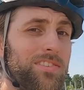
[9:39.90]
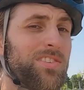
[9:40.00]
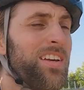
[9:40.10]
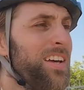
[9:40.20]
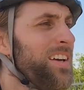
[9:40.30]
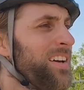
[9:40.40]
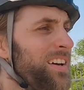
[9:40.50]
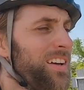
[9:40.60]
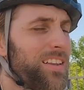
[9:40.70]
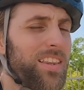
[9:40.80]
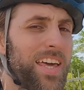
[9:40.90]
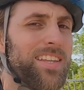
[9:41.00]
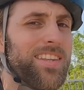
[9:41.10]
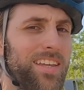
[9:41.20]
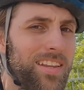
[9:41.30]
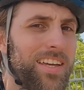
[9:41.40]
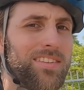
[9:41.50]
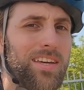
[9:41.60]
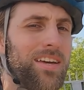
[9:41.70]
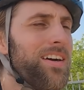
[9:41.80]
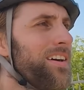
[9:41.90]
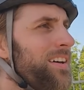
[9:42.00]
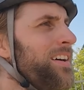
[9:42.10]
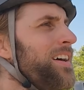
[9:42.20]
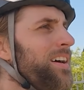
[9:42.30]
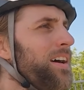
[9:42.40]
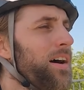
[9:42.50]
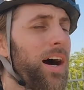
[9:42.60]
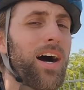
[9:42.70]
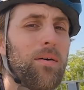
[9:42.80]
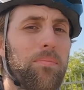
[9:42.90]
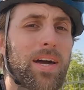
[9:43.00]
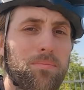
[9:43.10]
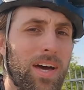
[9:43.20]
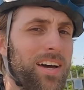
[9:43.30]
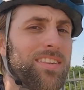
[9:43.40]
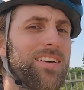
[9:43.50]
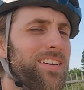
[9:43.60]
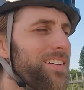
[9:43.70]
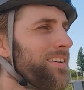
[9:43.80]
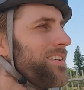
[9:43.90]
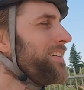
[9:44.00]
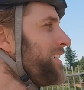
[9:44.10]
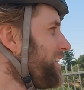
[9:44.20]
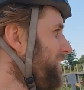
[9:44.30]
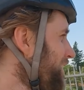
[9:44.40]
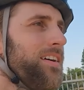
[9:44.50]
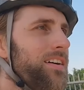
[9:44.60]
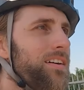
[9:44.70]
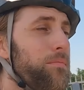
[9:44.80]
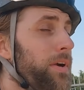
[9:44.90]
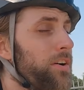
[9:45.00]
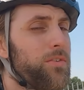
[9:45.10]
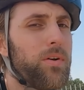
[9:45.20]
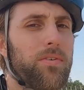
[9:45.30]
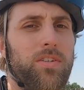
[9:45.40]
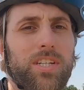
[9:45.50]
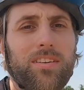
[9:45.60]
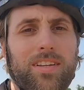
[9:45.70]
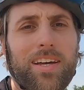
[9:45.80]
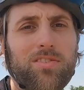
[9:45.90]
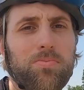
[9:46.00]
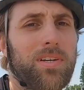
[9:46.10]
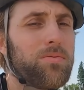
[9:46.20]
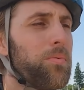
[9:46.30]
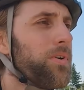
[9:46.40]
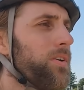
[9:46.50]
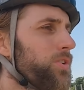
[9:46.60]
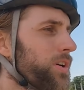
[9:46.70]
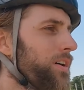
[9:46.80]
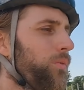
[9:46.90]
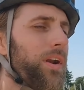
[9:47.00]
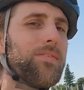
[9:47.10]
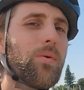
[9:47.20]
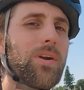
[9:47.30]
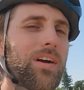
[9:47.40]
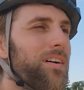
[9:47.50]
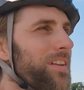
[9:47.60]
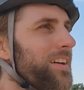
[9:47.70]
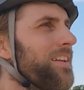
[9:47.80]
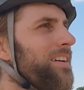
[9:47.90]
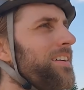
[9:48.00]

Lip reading: this lengthy bike path. American River, Jedediah Smith Memorial Trail, whatever you want to call it.